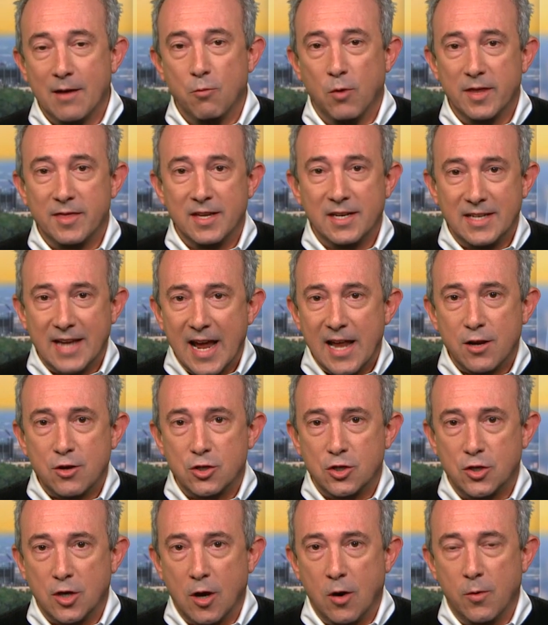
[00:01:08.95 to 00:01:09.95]
And what the data
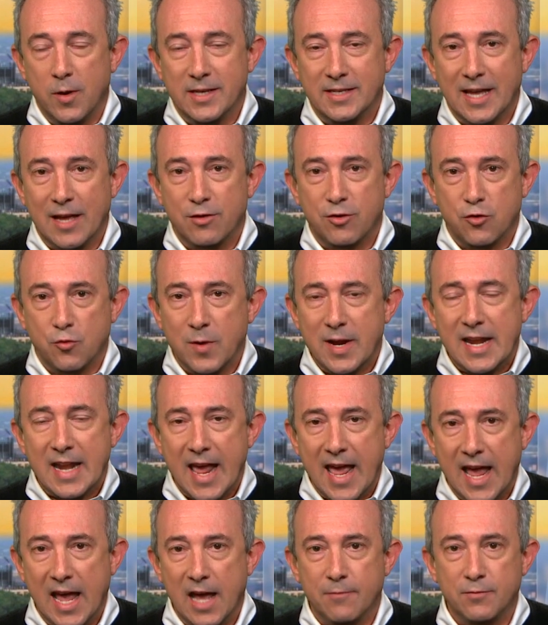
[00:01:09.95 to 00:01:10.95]
show is that three and
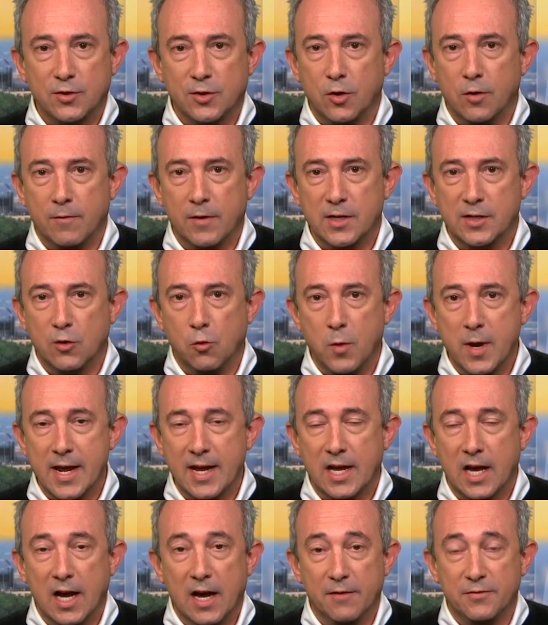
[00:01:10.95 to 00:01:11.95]
a half servings a
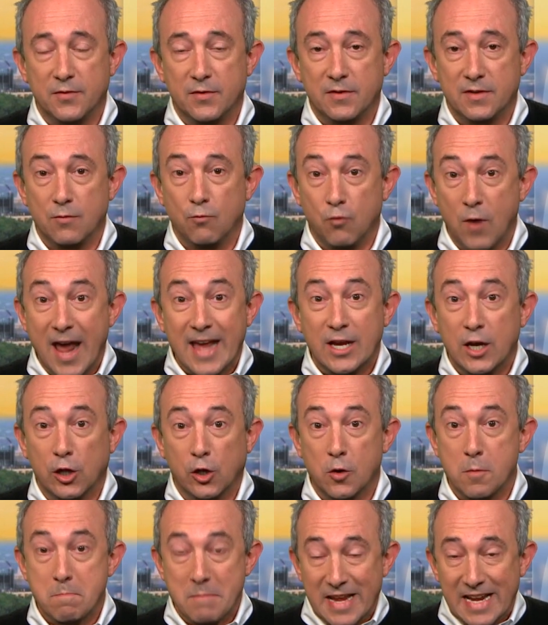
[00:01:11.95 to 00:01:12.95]
week of
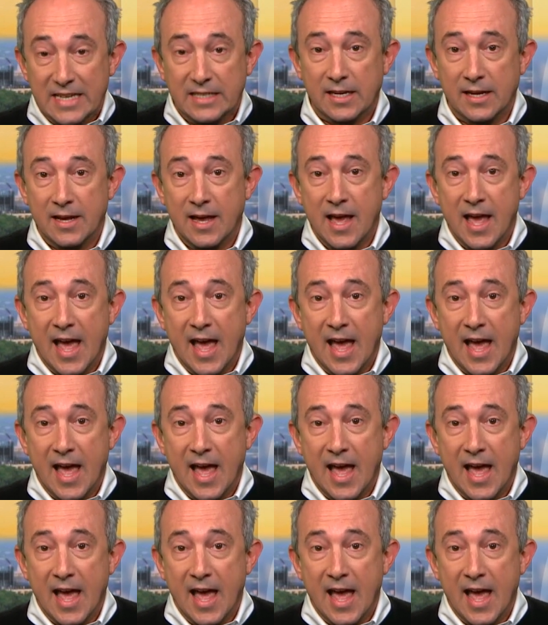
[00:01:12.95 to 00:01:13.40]
regular meat